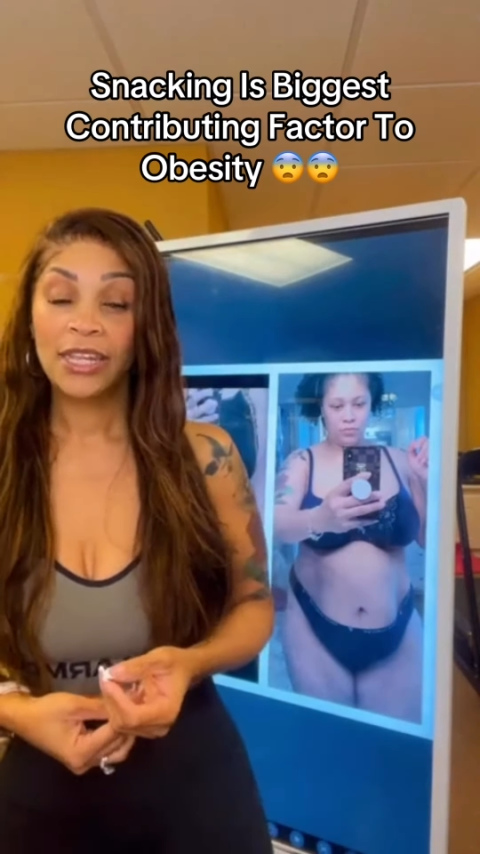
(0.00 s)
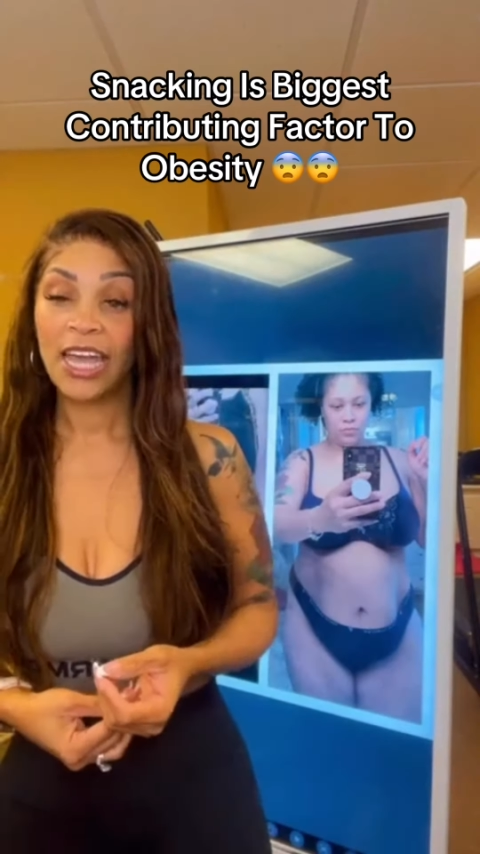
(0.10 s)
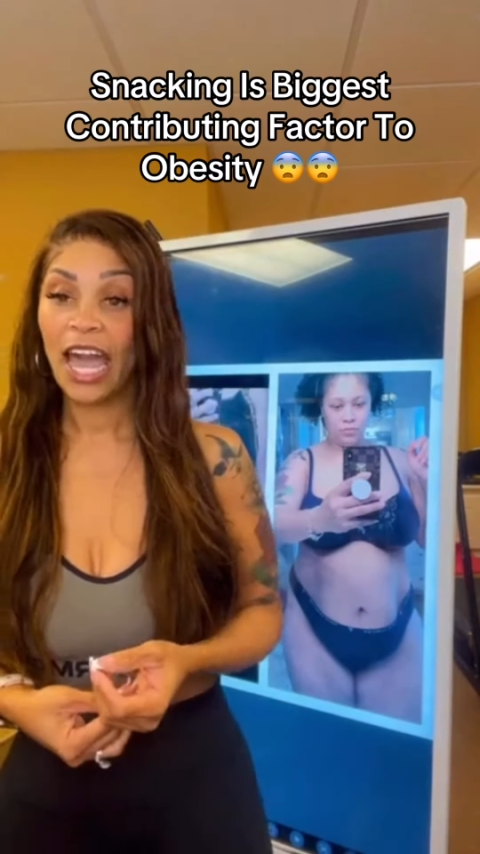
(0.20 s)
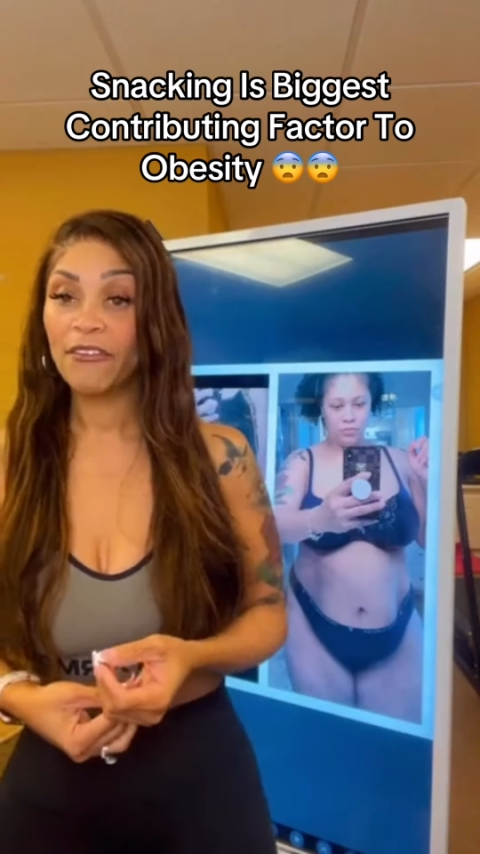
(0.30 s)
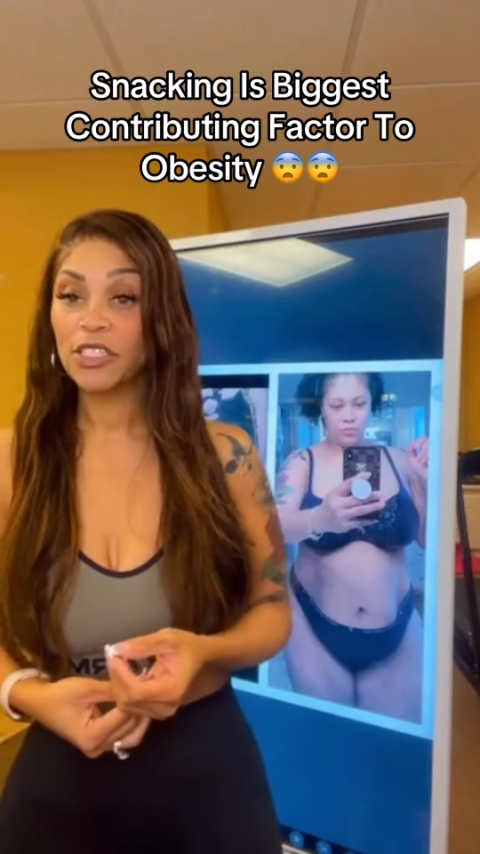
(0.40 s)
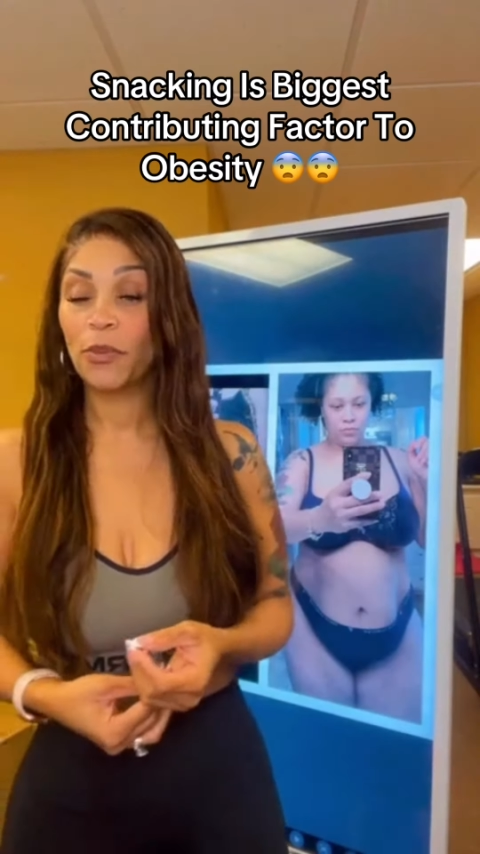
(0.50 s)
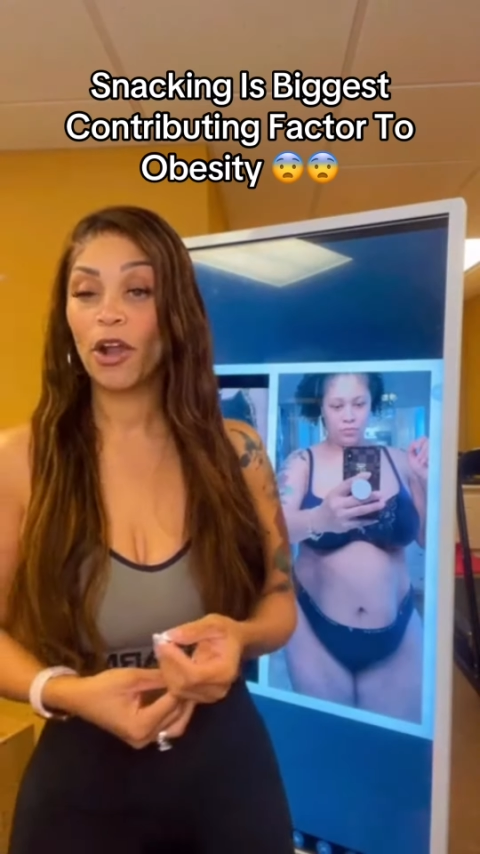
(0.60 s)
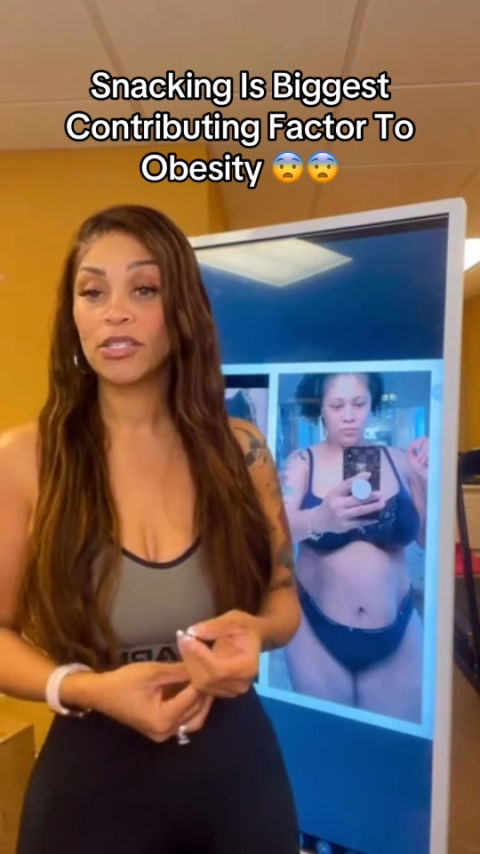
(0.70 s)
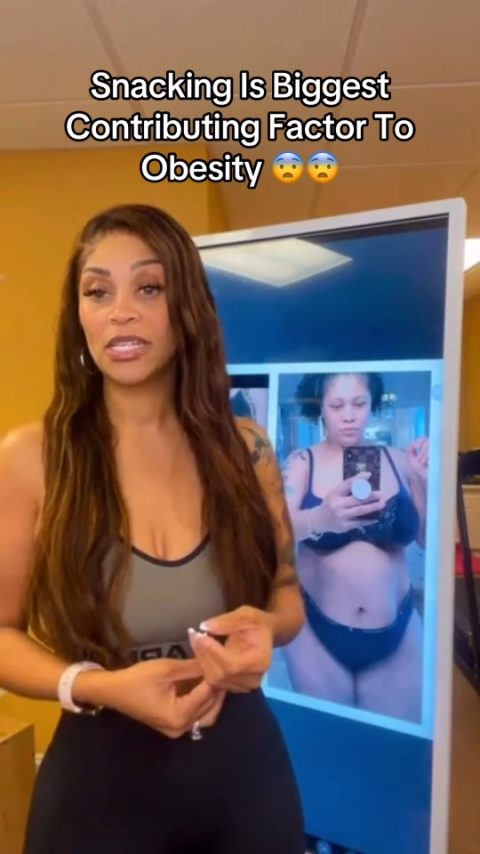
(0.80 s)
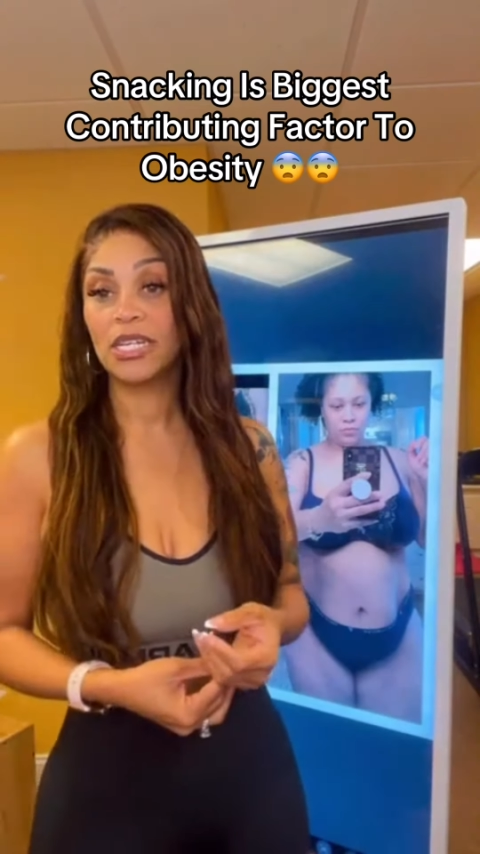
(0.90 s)
The average
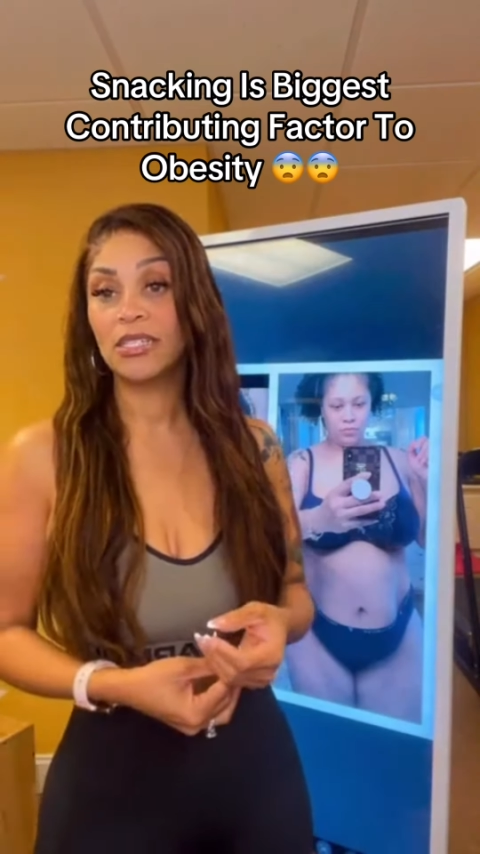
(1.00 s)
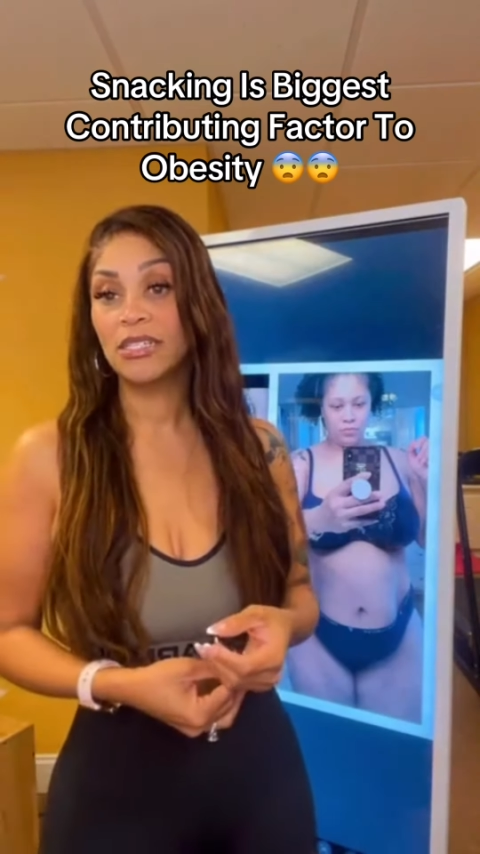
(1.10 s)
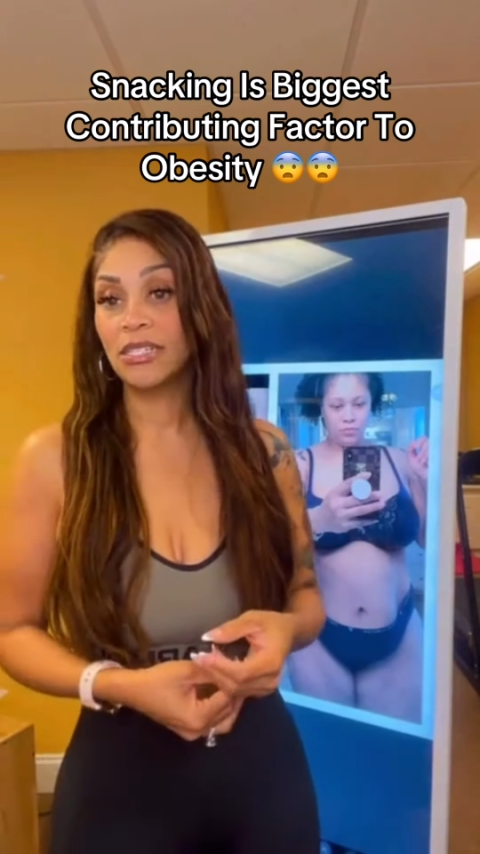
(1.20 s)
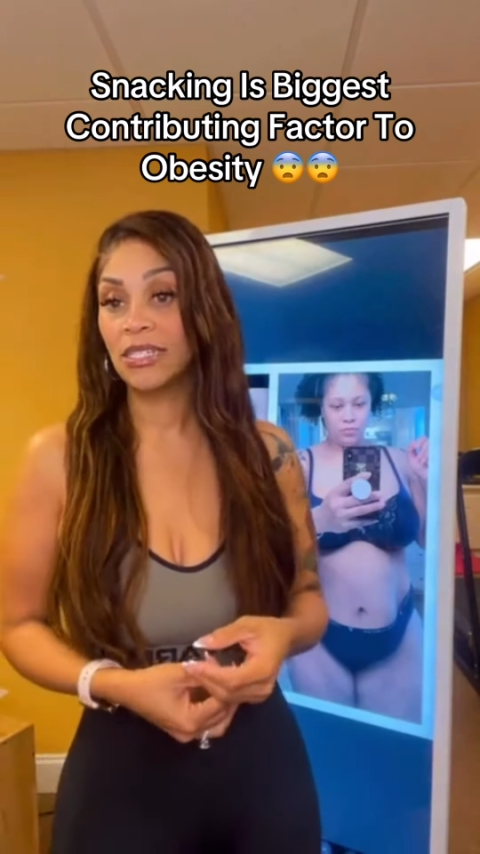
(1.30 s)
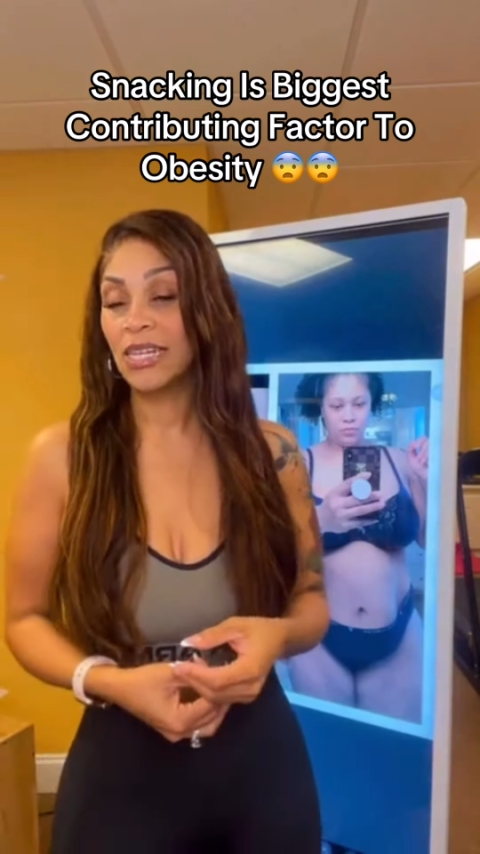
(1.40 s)
person